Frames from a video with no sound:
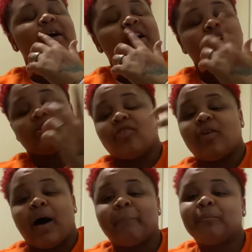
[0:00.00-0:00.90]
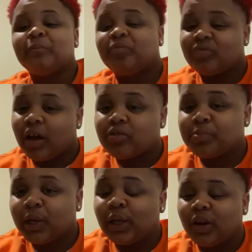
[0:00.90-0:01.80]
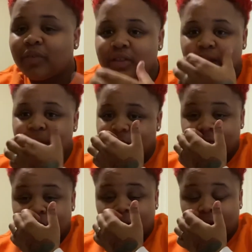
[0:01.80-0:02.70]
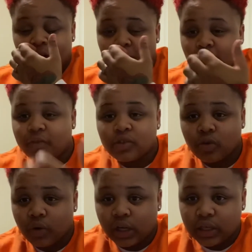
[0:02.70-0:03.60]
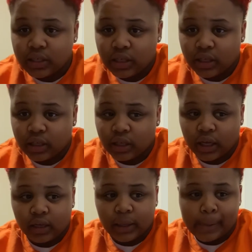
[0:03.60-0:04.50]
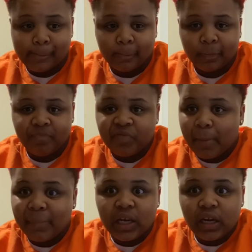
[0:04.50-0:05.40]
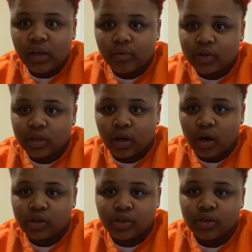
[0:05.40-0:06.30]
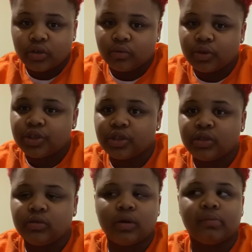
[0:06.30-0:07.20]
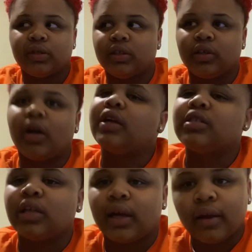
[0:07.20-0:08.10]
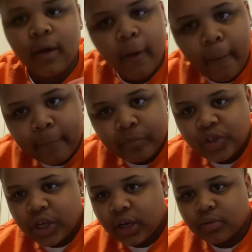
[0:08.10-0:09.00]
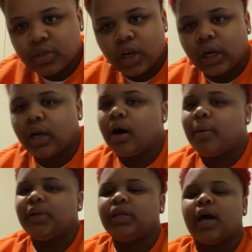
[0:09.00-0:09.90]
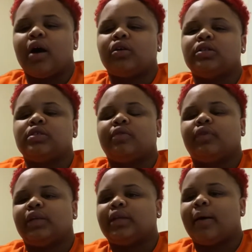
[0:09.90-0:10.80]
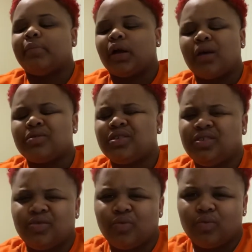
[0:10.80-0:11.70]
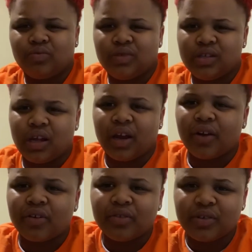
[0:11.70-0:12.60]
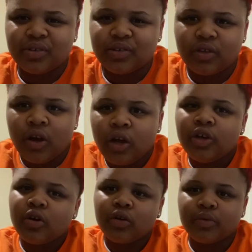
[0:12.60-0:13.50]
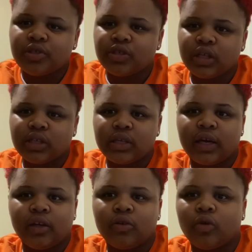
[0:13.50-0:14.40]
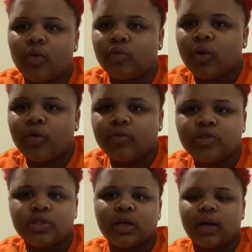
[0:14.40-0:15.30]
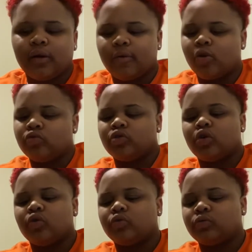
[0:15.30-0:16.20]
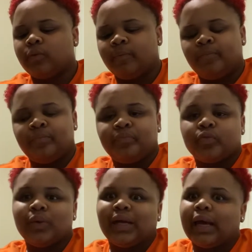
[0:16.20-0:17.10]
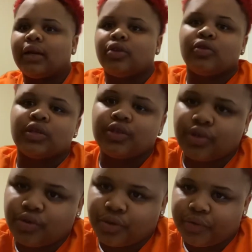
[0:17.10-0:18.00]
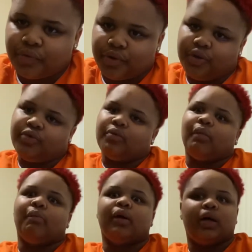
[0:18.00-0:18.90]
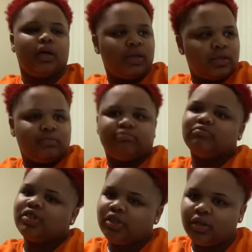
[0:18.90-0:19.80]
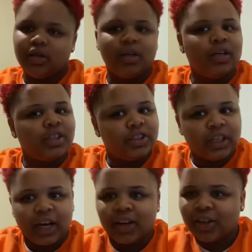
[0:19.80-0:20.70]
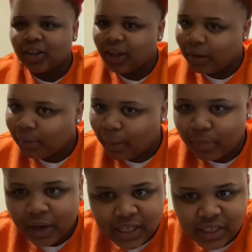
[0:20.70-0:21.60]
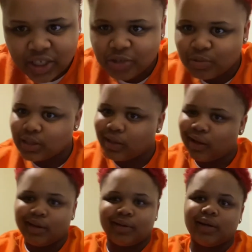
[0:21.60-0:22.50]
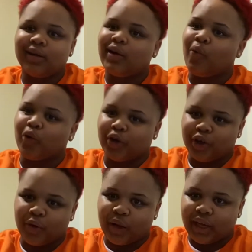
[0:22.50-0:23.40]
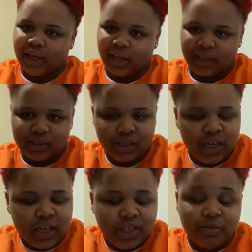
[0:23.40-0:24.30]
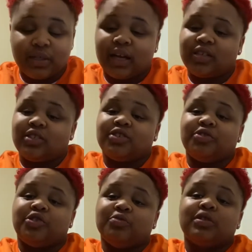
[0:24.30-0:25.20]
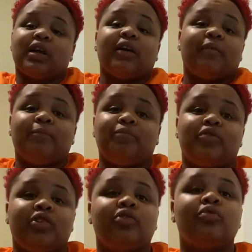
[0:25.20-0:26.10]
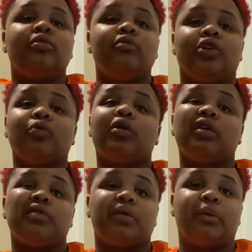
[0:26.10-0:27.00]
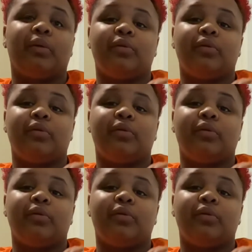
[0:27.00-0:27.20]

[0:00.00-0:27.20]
So I was pretty nervous. I was even nervous going into the, like, the meeting with the doctor, which is completely crazy. Like, Jada was trying to calm me down and stuff like that, but I was still scared because you don't know what she's gonna say. You don't know if she's like, oh no, we can't do this surgery for you. But she got a good look at my breasts and she was like, we're doing it. She was actually, she was like, you're one of the